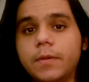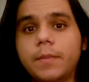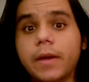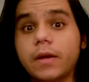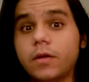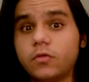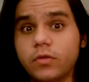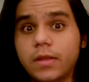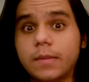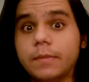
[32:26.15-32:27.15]
You might not
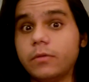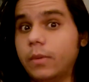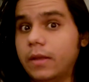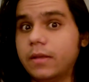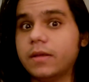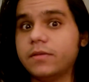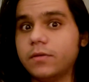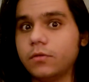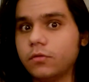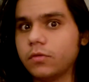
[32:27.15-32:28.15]
treat them as well as
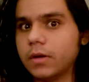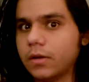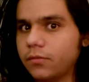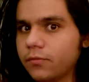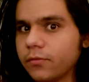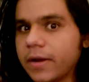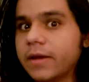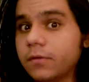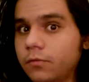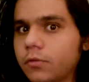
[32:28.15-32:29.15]
you treat a
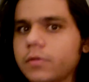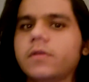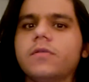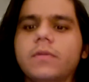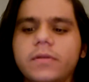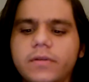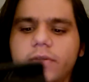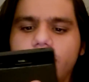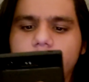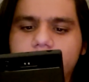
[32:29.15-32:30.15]
friend for this reason,
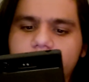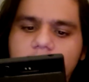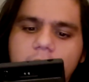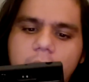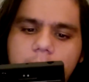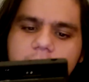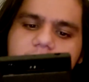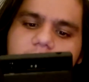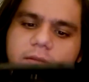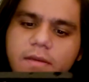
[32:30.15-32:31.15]
is what he's
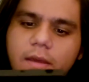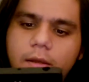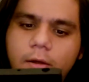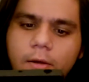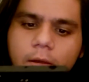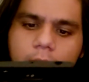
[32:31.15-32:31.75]
basically saying here.